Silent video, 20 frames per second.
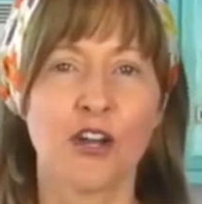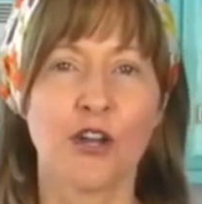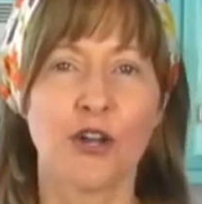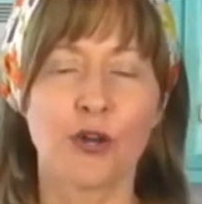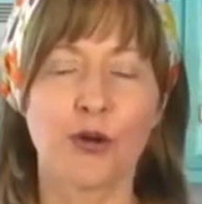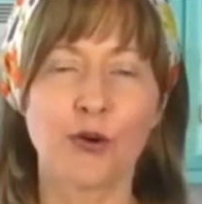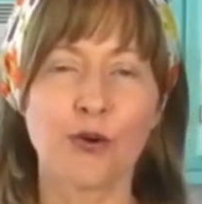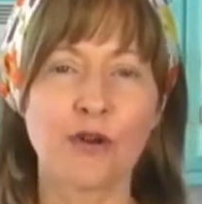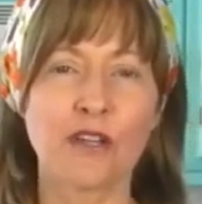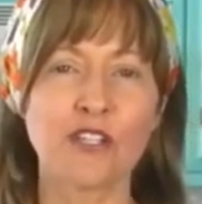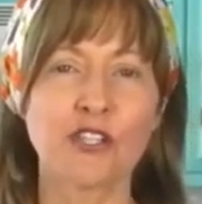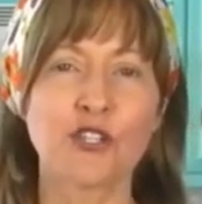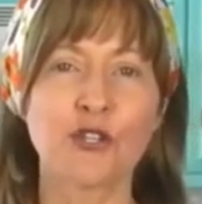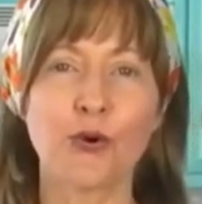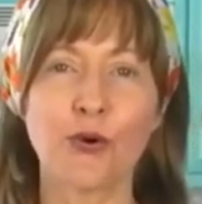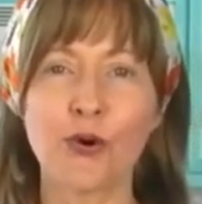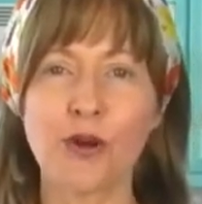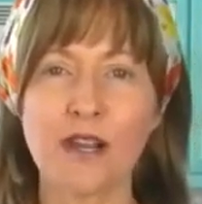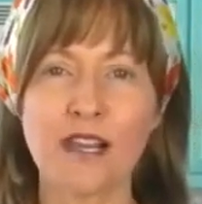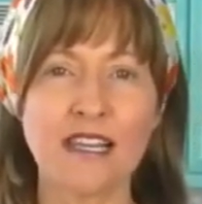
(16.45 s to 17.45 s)
who
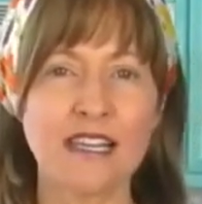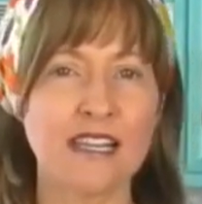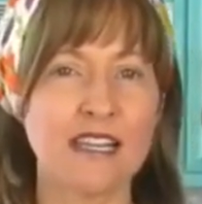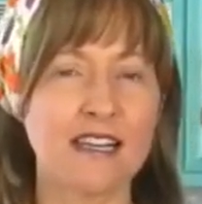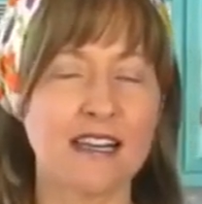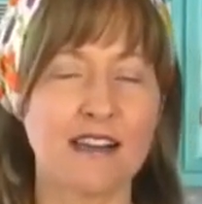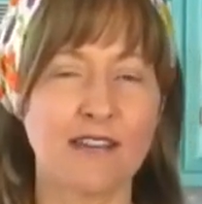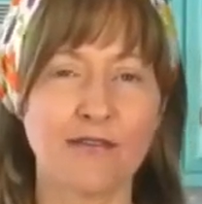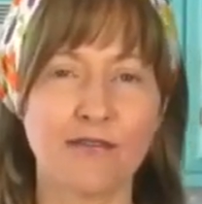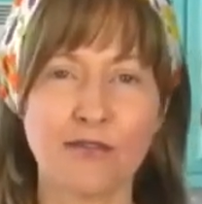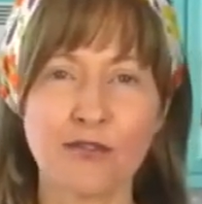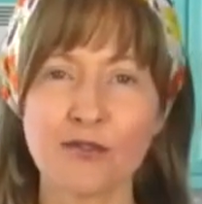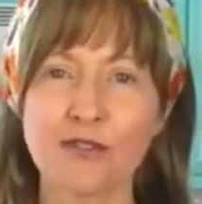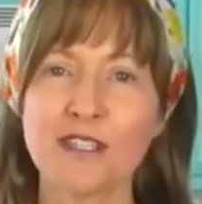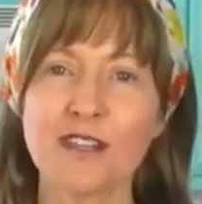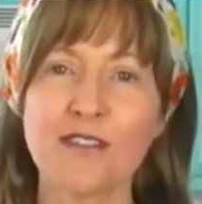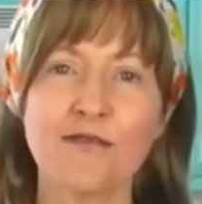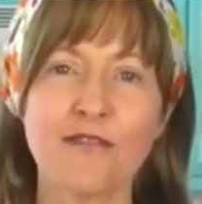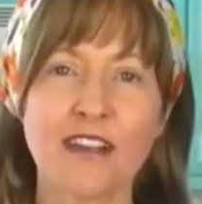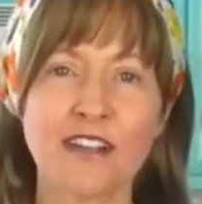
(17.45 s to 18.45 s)
enjoy eating
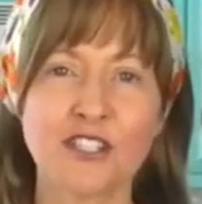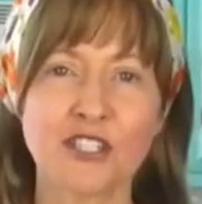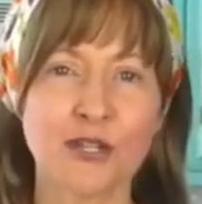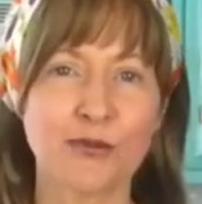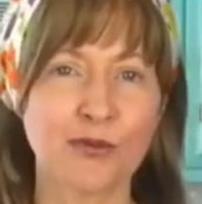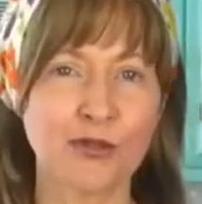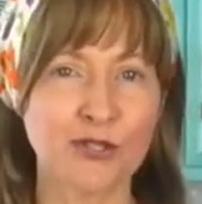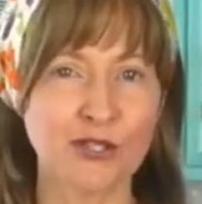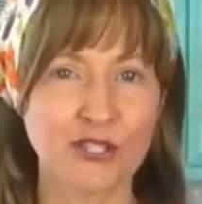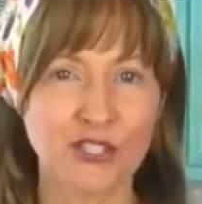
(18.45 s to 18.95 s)
fruits and vegetables